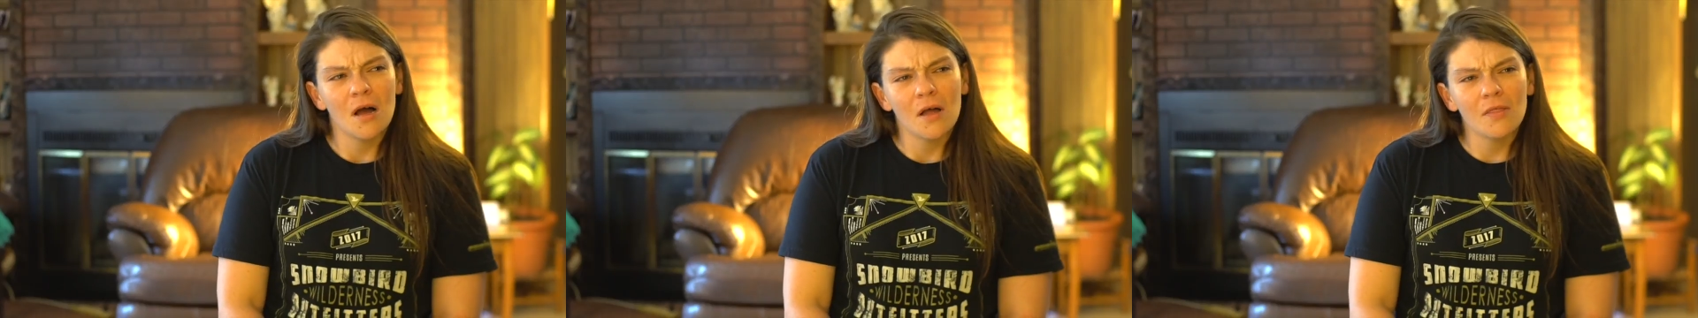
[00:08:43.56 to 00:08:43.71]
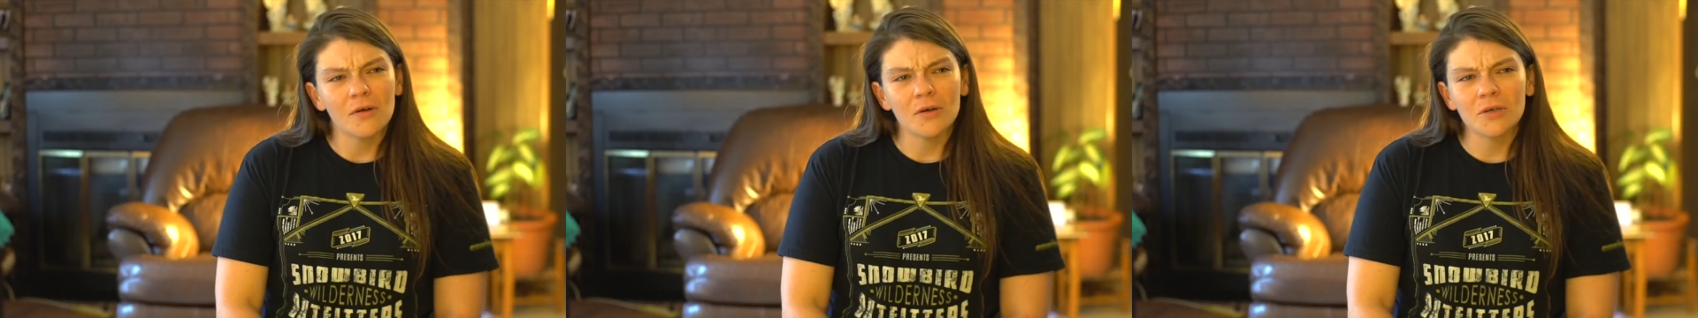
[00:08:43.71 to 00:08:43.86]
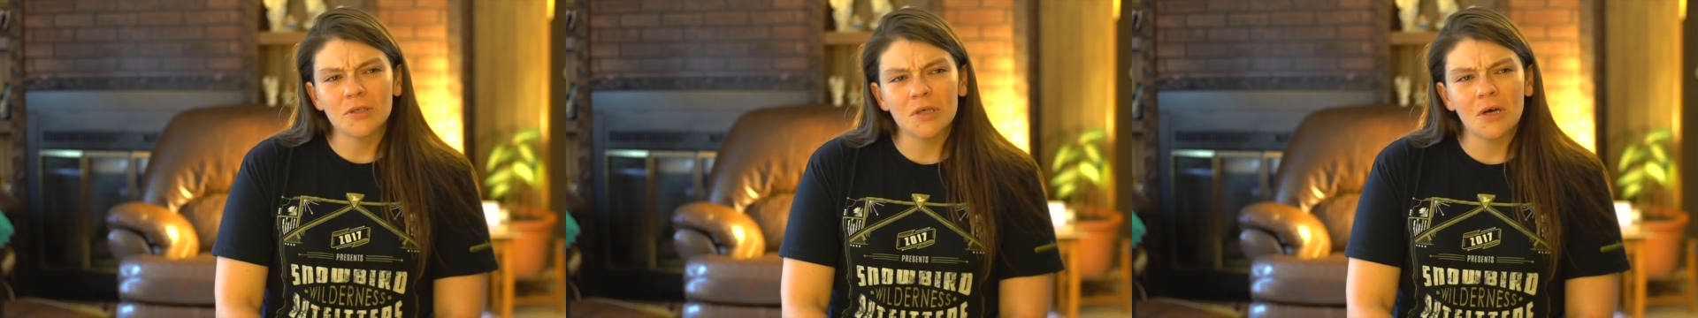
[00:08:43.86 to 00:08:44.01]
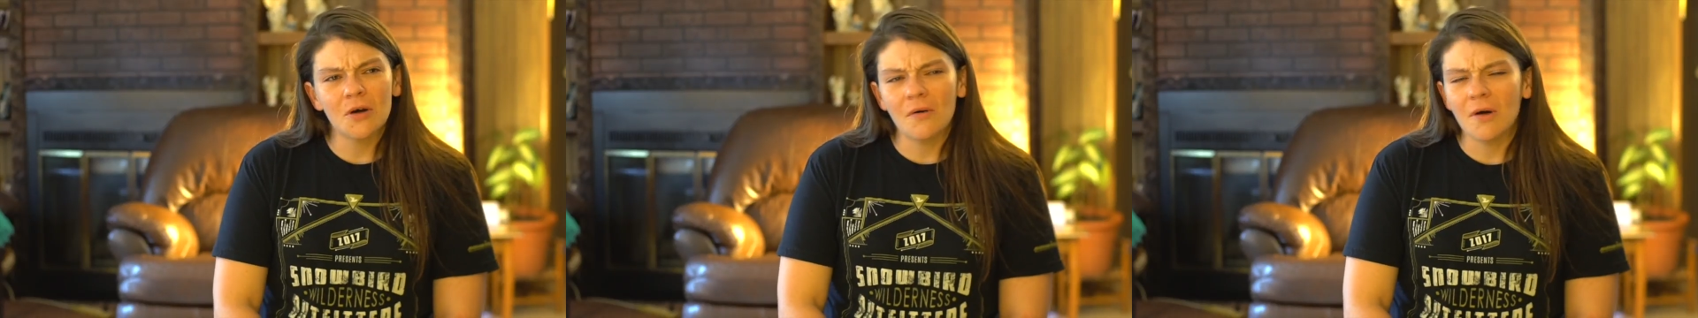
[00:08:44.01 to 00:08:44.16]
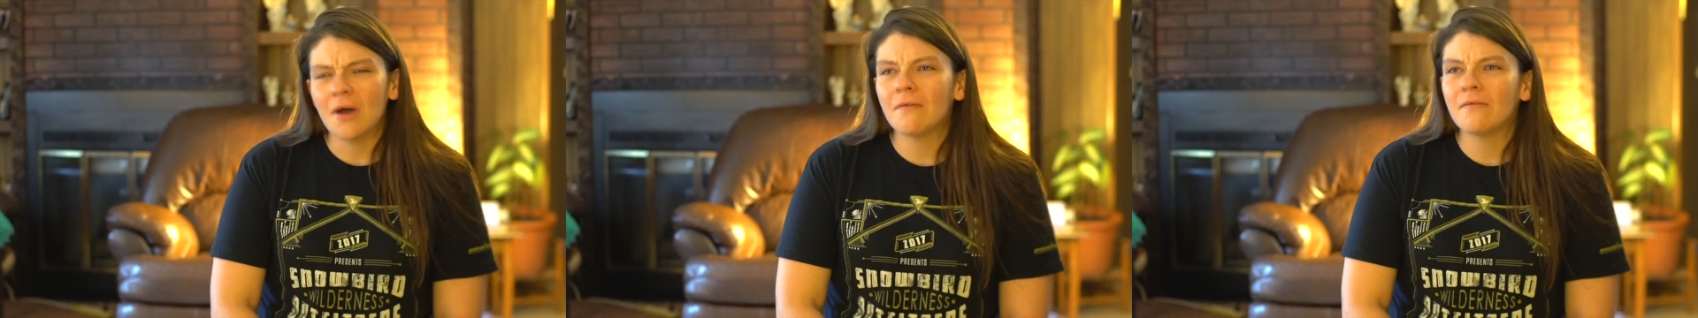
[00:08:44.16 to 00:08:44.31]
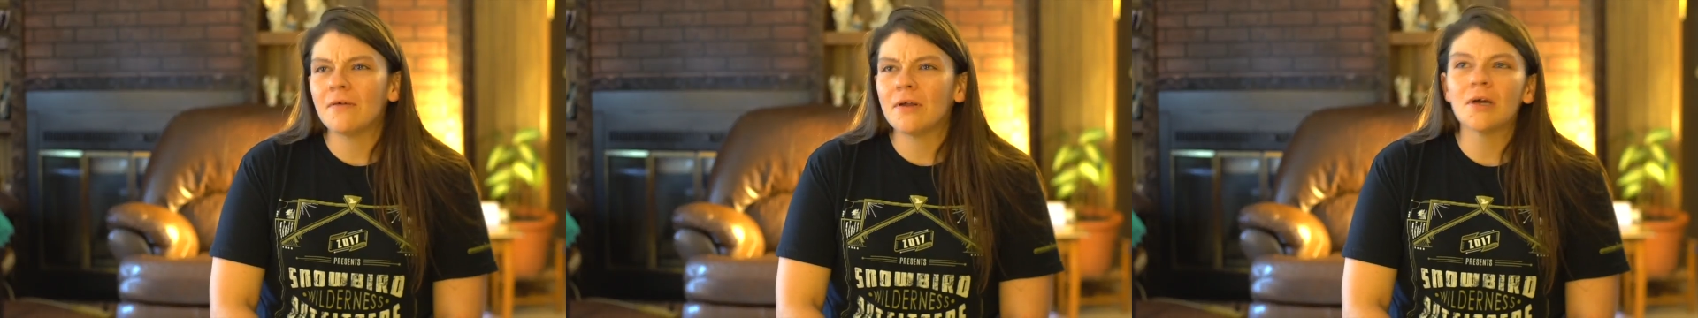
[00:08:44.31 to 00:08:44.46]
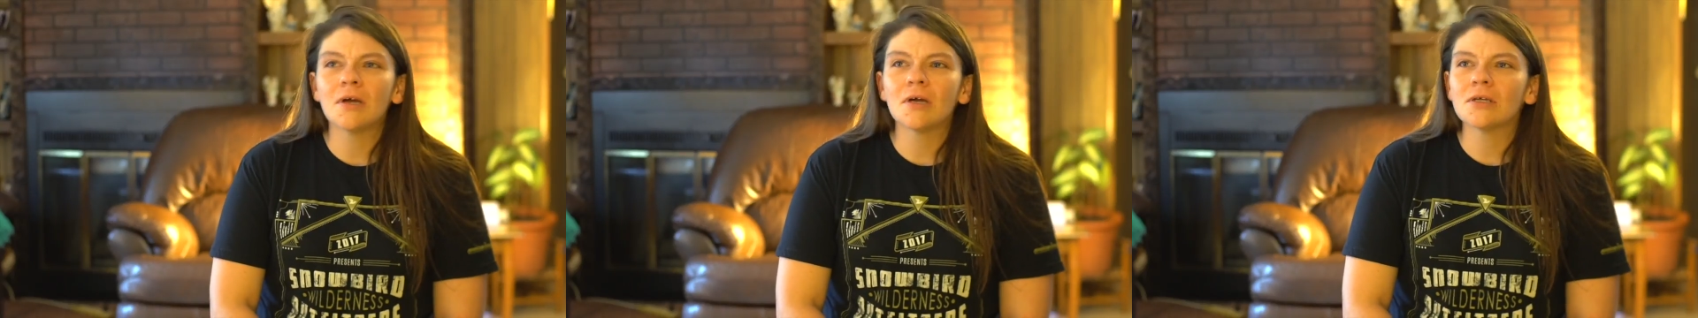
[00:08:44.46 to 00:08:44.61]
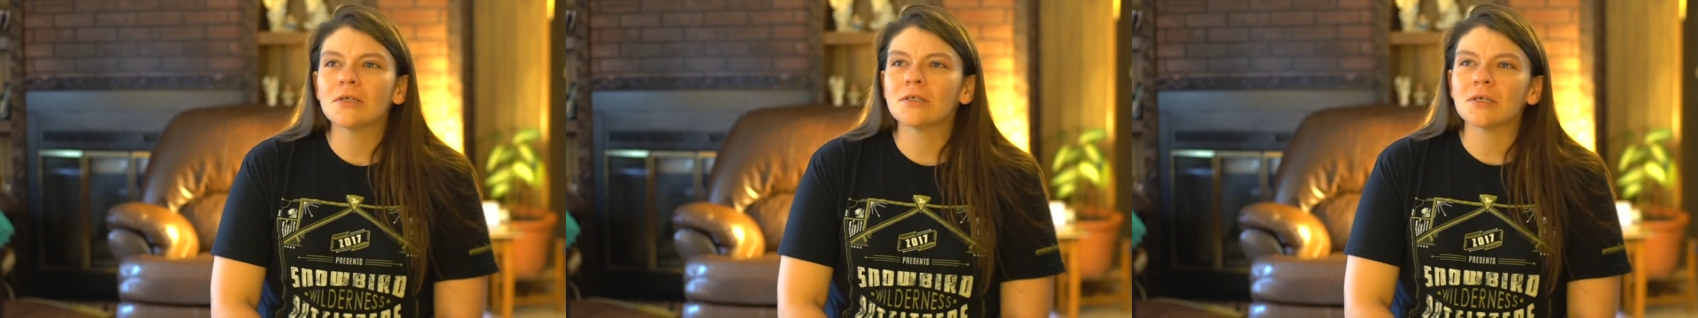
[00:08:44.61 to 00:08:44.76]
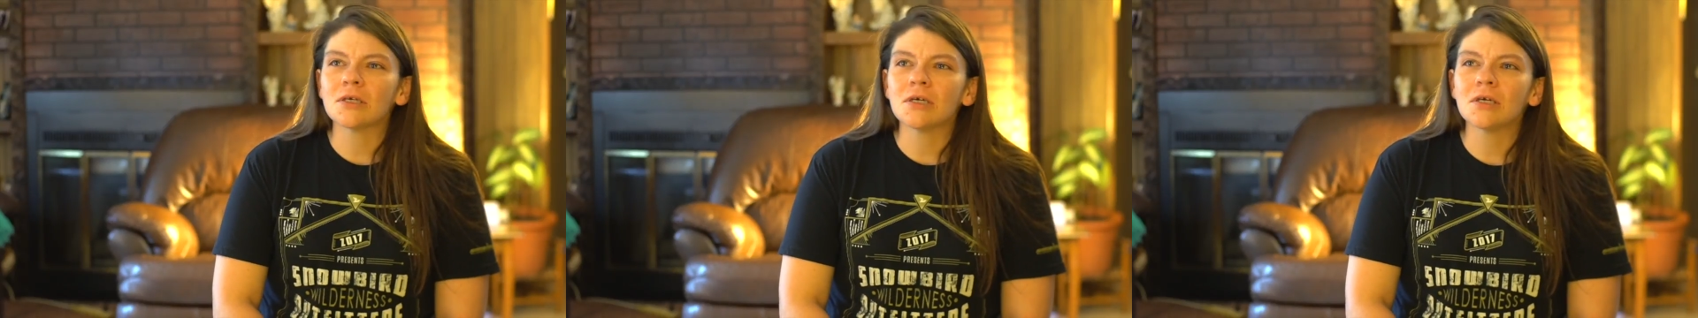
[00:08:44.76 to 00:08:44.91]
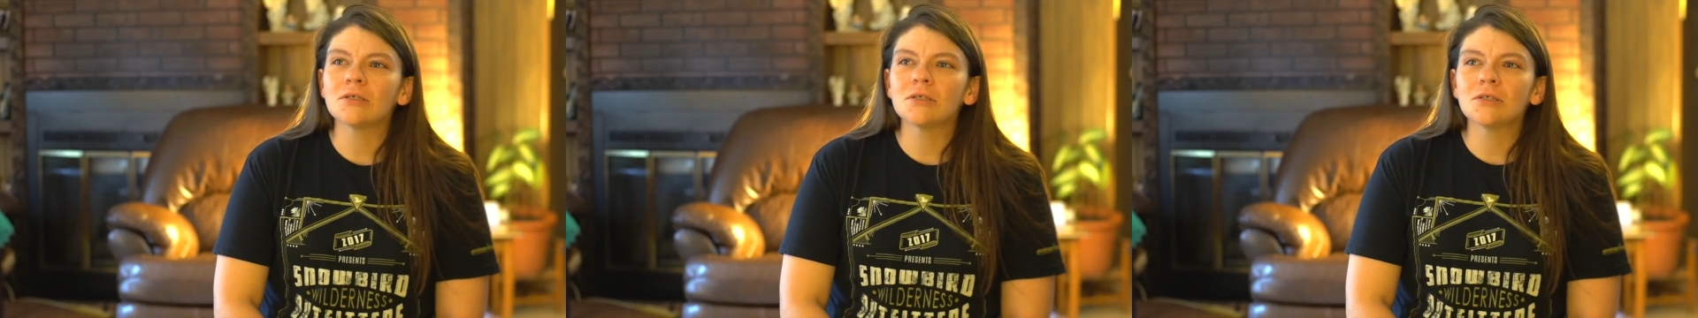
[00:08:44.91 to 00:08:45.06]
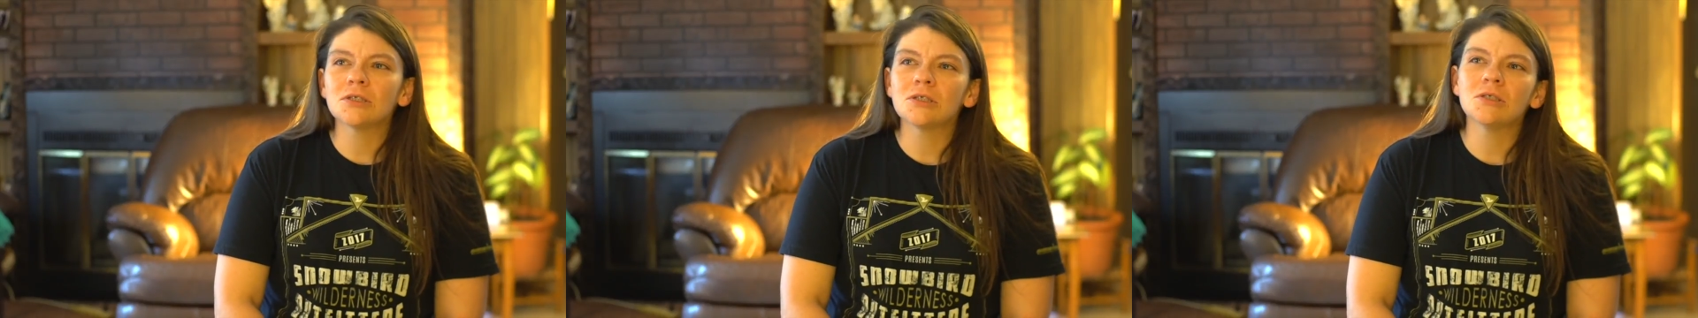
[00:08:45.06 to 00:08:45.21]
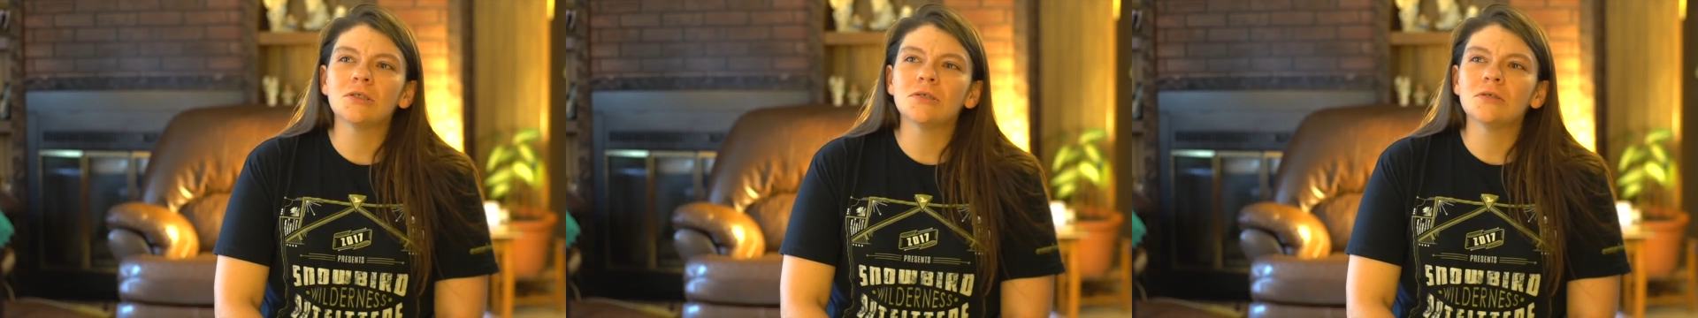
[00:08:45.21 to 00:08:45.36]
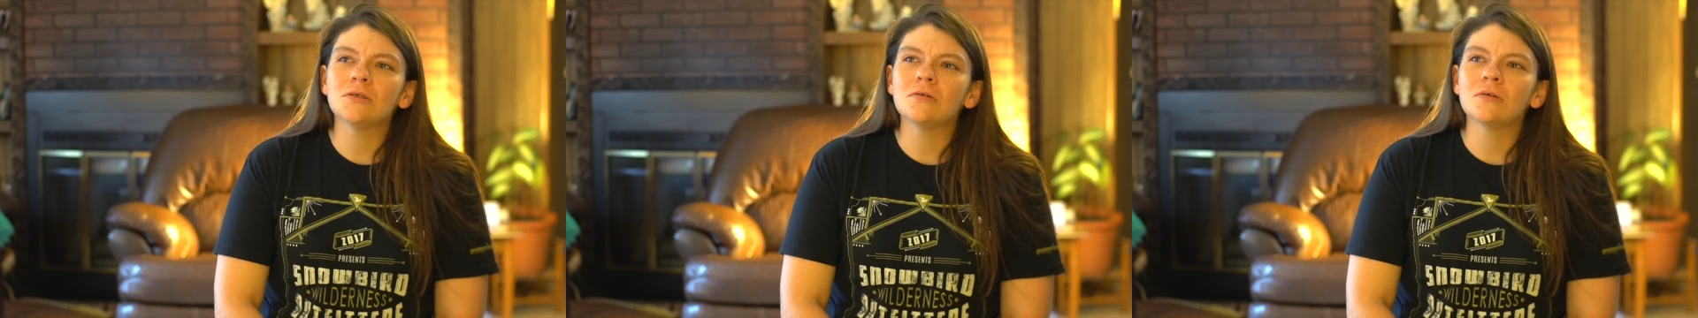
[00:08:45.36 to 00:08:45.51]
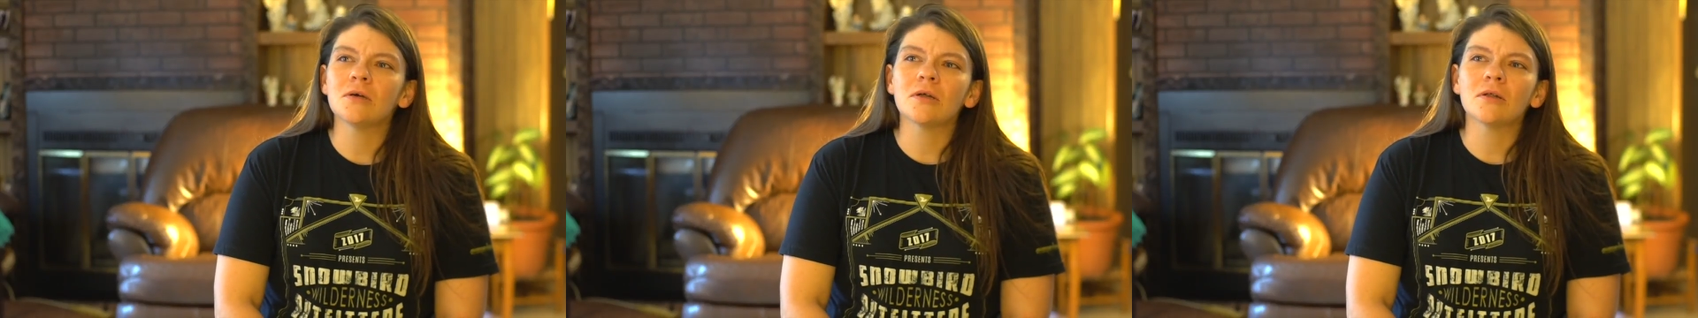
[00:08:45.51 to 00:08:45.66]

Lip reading: there's no evidence against you,